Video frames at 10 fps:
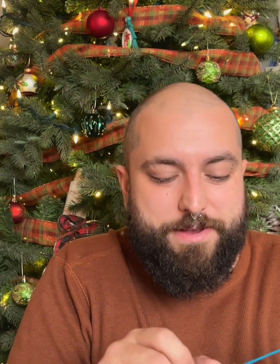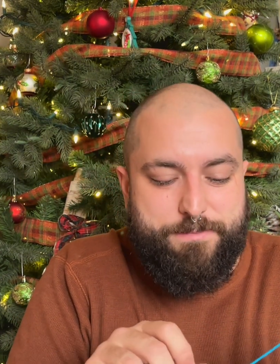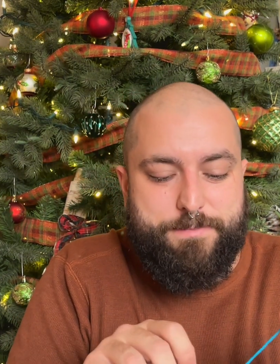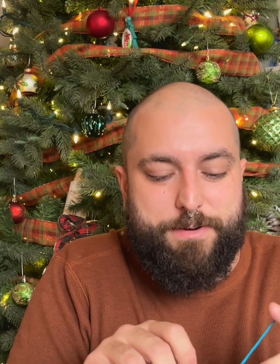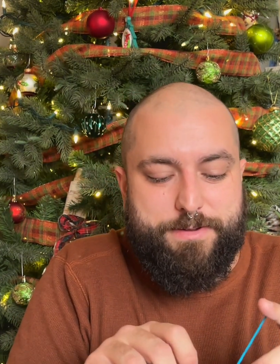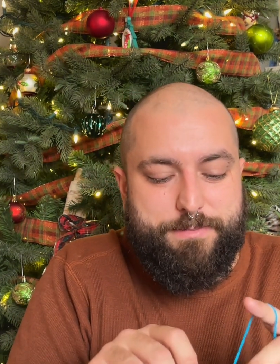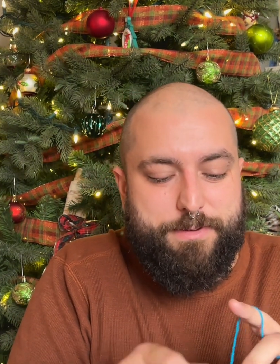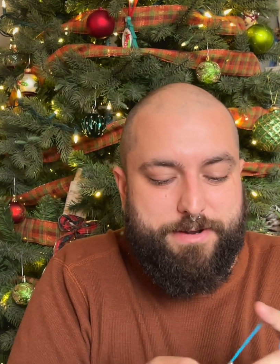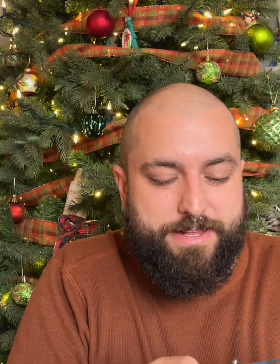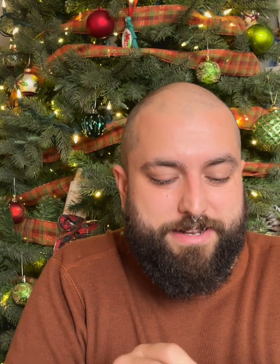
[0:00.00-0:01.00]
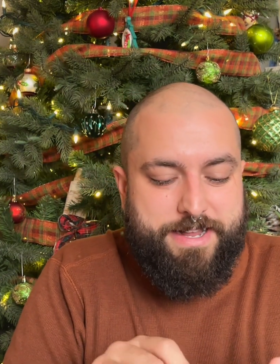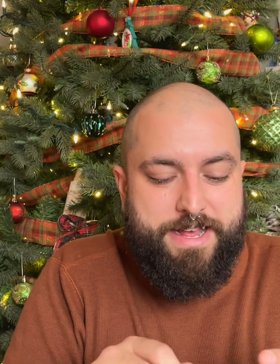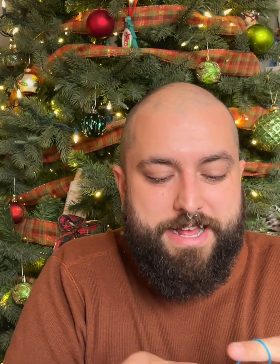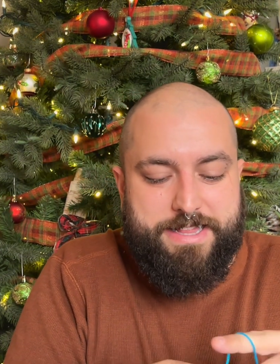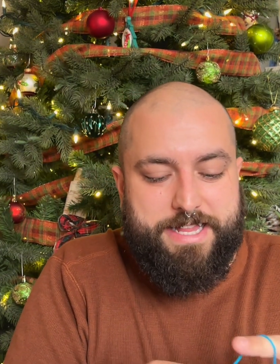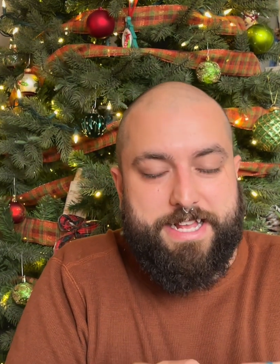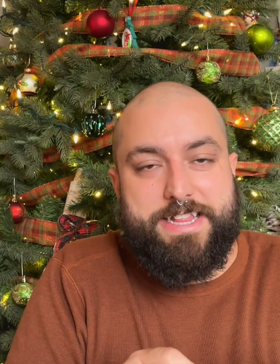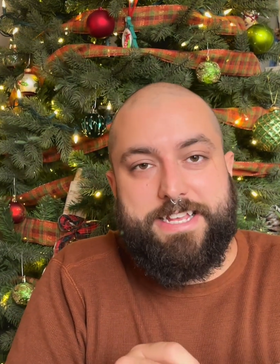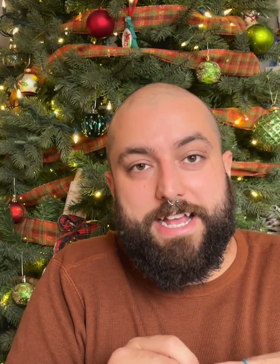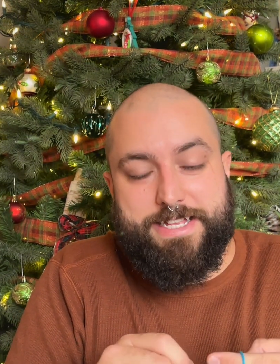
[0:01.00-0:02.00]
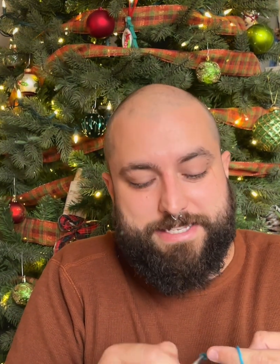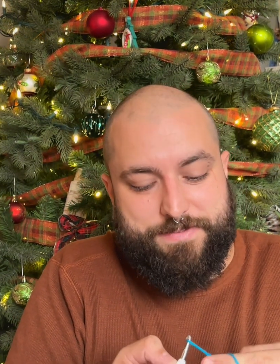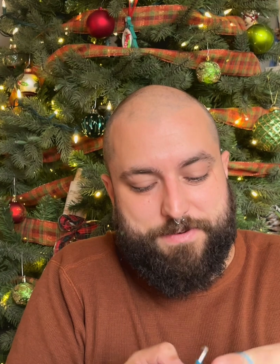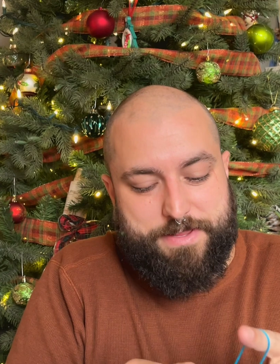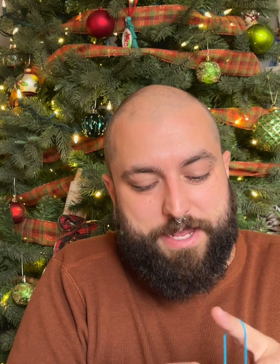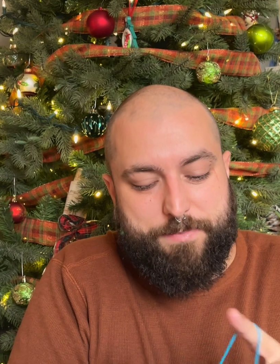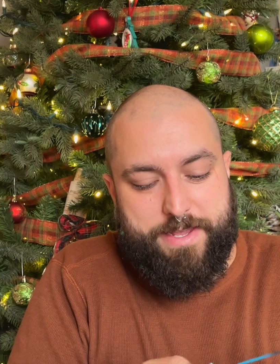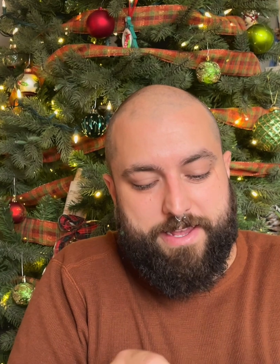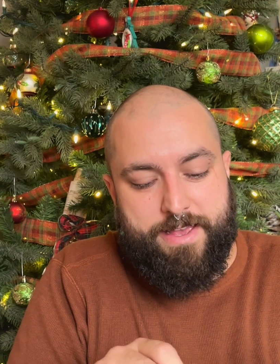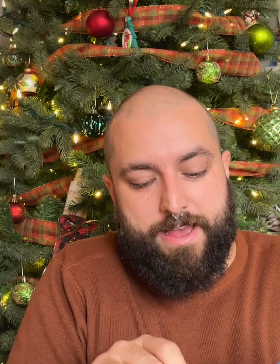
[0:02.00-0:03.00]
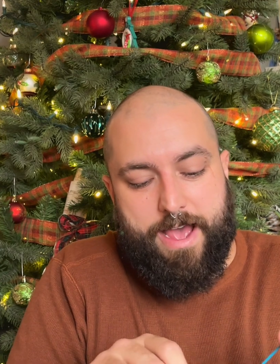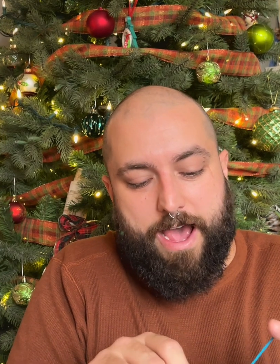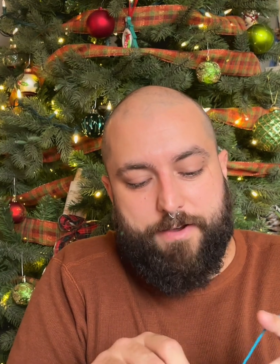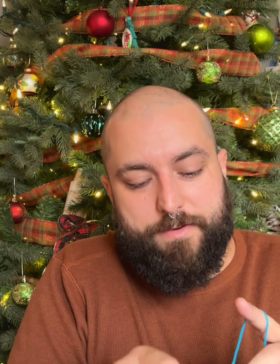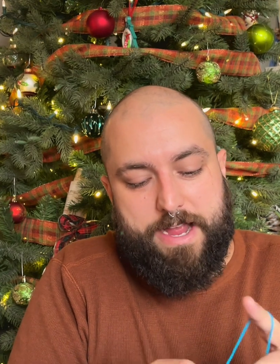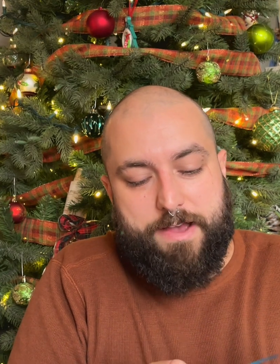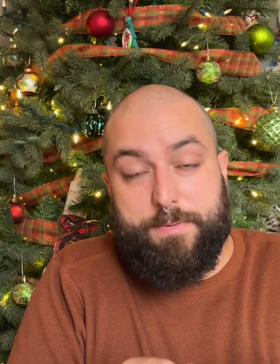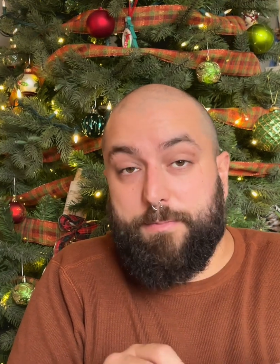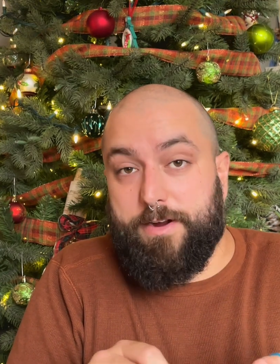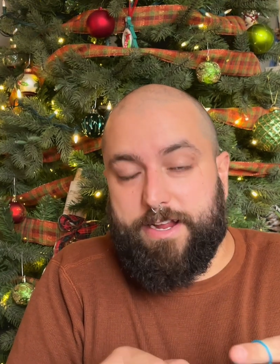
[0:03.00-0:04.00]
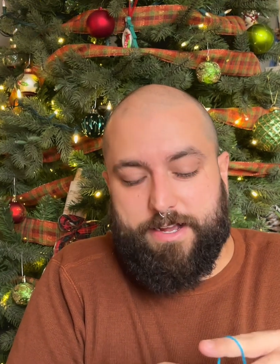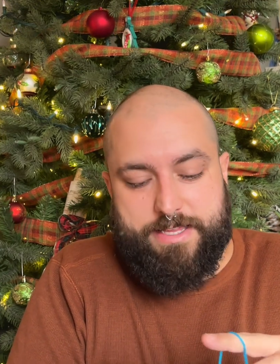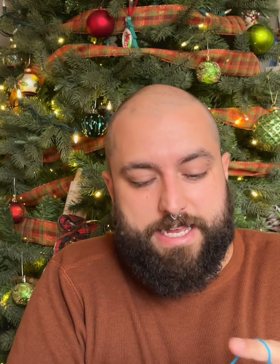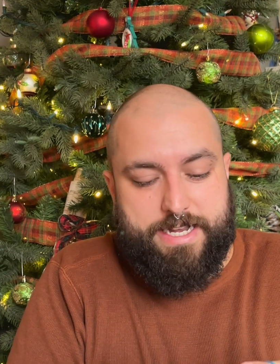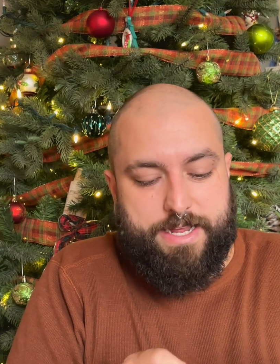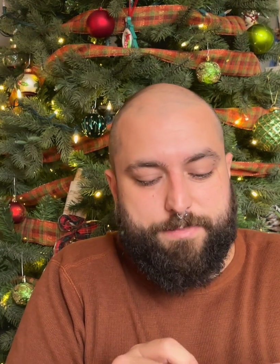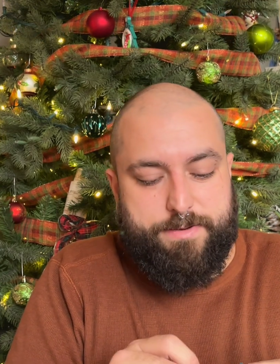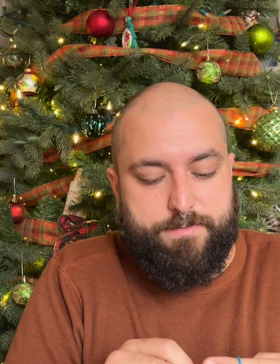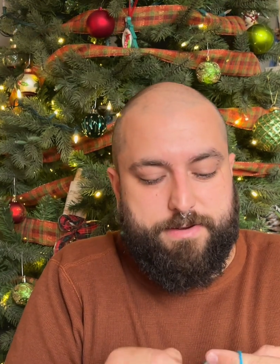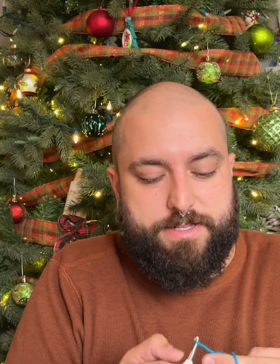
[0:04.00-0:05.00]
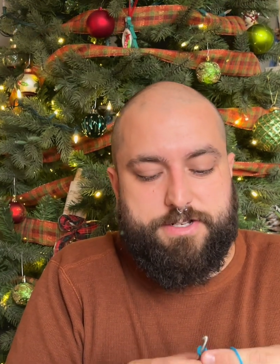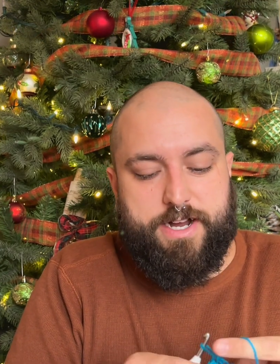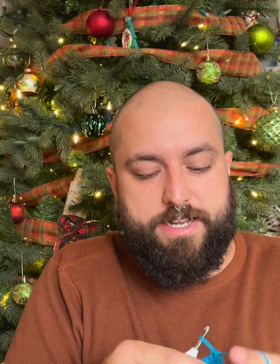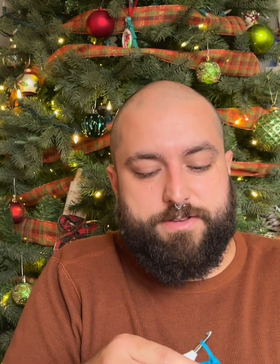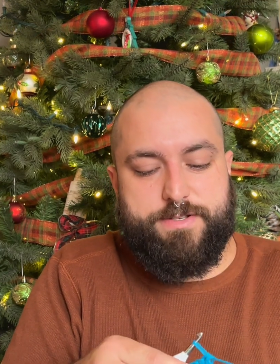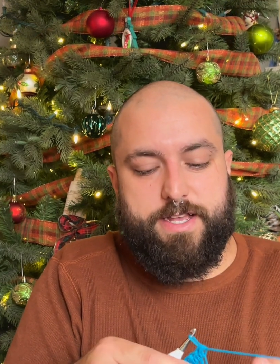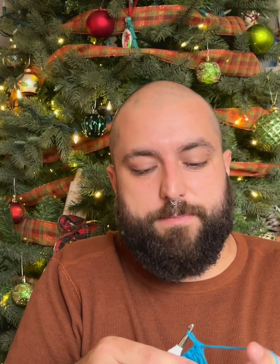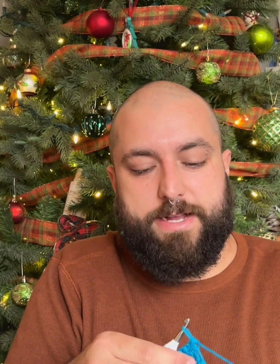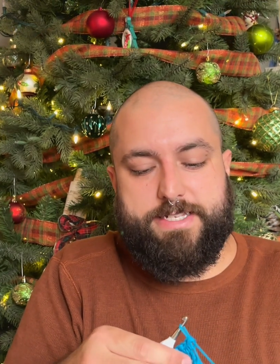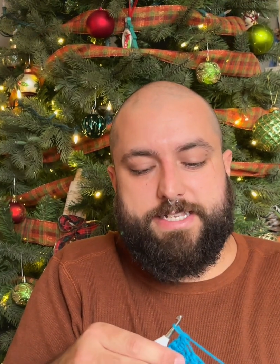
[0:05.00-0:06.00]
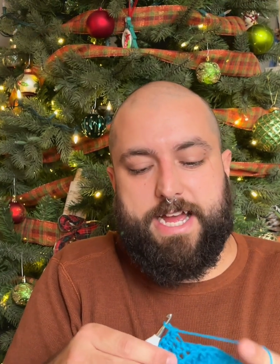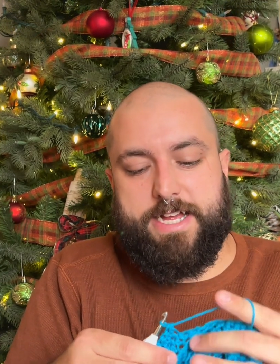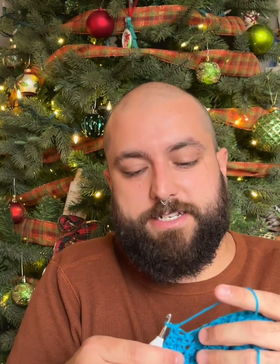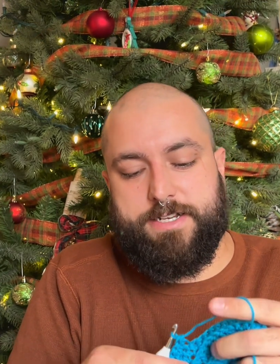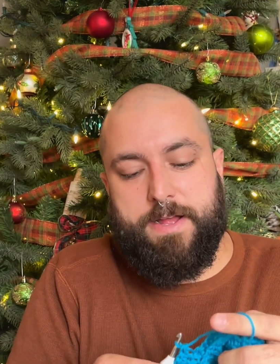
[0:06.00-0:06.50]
More than likely, yes, if you're like me. However, I have been working on that. I've been really trying to use up my stash.